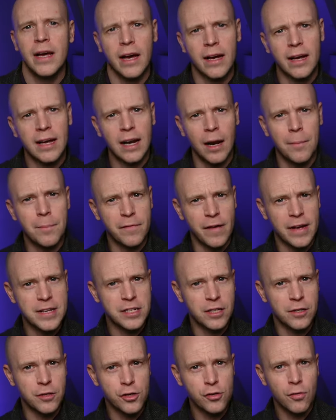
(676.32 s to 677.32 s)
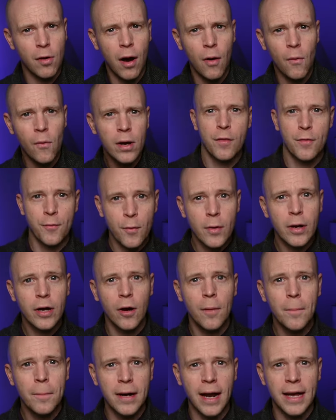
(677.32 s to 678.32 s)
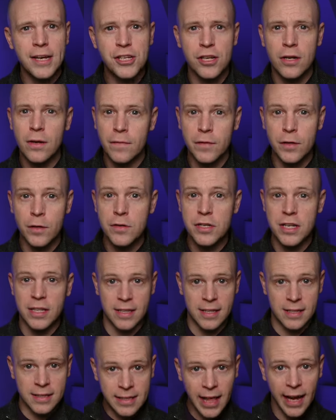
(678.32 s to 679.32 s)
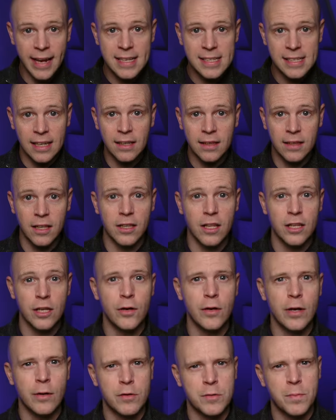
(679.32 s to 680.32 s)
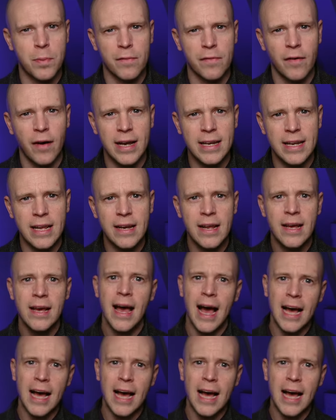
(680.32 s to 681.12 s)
and club face control through a combination of using the data that the unit was providing